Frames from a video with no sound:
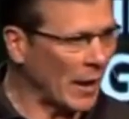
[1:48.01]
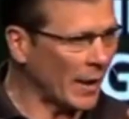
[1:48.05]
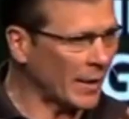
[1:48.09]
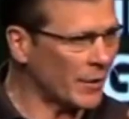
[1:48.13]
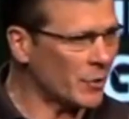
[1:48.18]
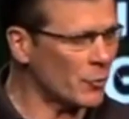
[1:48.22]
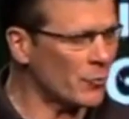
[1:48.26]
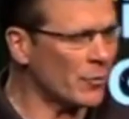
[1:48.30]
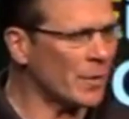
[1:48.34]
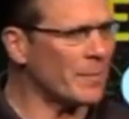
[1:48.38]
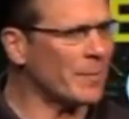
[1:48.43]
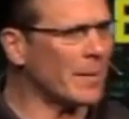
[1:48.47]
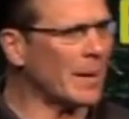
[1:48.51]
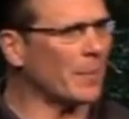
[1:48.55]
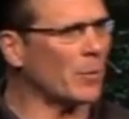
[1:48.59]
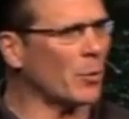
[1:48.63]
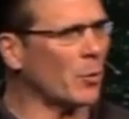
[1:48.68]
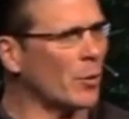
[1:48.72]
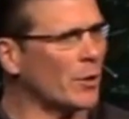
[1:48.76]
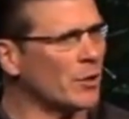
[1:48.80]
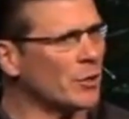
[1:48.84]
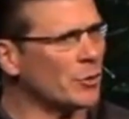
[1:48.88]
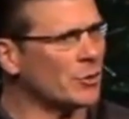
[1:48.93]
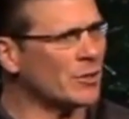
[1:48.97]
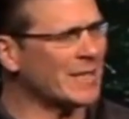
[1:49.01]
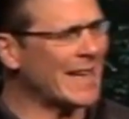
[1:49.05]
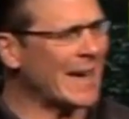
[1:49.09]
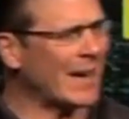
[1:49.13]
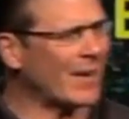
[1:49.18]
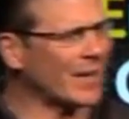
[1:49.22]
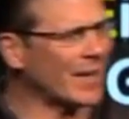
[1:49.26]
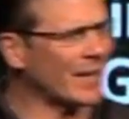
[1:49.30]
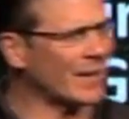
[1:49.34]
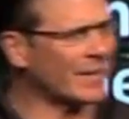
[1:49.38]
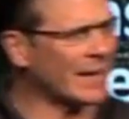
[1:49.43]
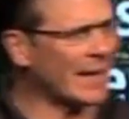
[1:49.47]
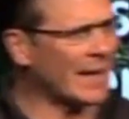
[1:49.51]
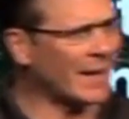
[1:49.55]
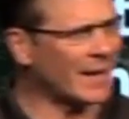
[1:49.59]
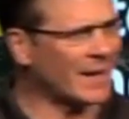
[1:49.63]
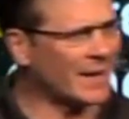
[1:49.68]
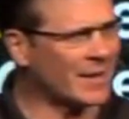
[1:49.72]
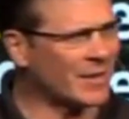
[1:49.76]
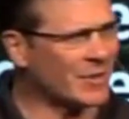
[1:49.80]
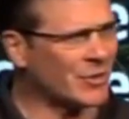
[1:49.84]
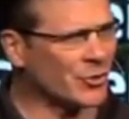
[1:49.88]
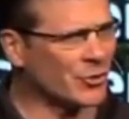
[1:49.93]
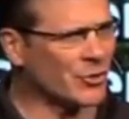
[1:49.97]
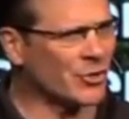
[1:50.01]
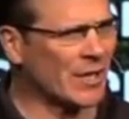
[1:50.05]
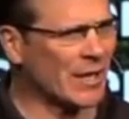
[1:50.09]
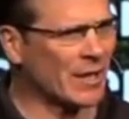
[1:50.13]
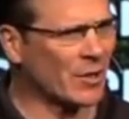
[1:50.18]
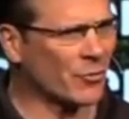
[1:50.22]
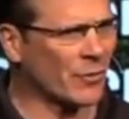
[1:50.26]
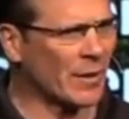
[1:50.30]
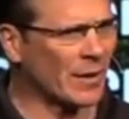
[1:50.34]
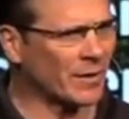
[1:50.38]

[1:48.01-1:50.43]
you remember what you calculated in your general